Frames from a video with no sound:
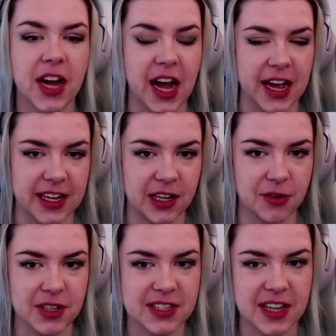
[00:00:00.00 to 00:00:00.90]
I can
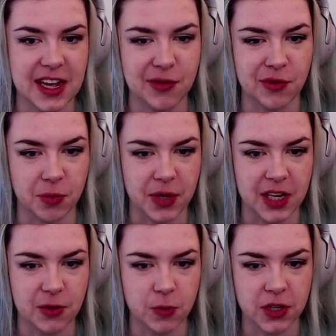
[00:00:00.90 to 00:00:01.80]
only say for me
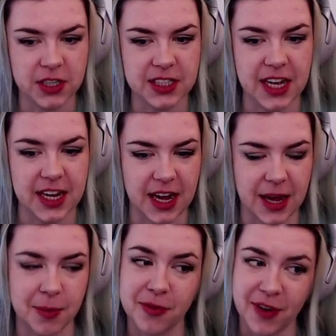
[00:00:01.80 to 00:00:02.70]
it worked and
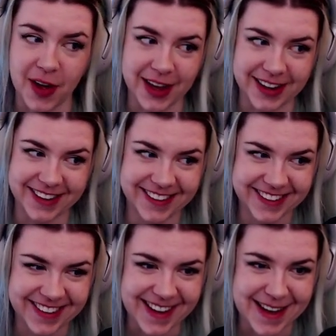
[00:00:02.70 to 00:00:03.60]
I'm fine.
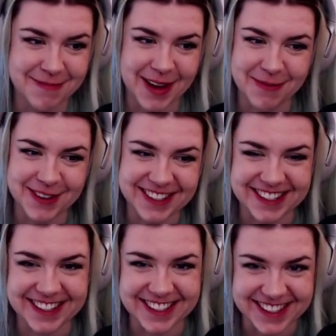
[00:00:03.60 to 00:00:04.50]
And my
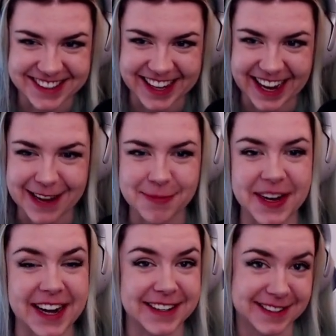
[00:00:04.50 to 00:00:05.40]
PC is okay, but
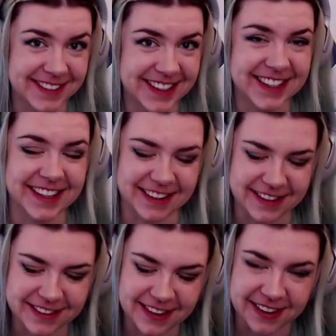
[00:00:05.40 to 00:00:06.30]
I don't want to,
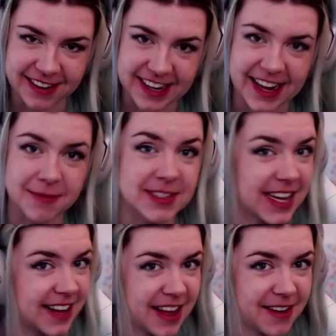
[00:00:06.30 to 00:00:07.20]
all right? I'm
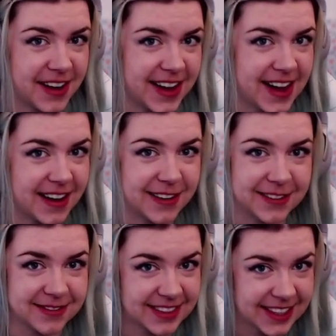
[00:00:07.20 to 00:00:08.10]
saying that right
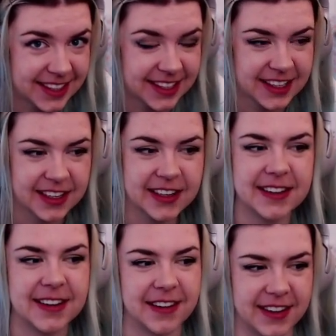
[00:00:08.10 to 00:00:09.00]
now.
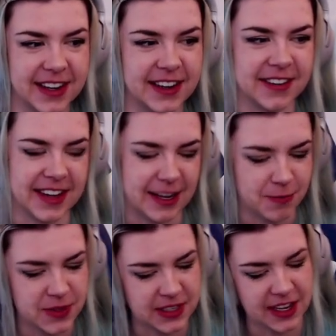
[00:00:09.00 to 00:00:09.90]
All right,
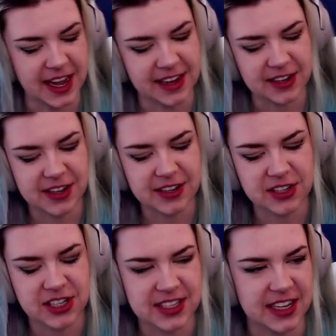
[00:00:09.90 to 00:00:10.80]
okay. So yeah, you
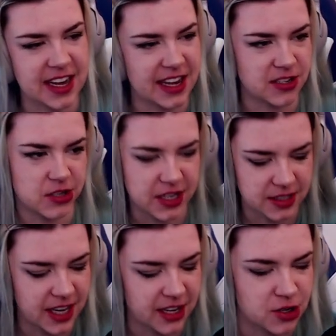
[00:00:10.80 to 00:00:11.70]
literally just hit enter and
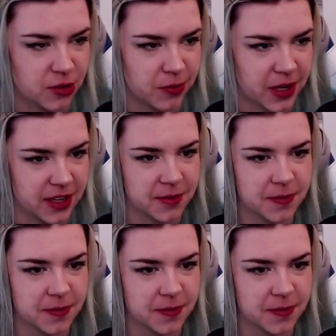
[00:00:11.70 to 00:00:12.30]
then it should run.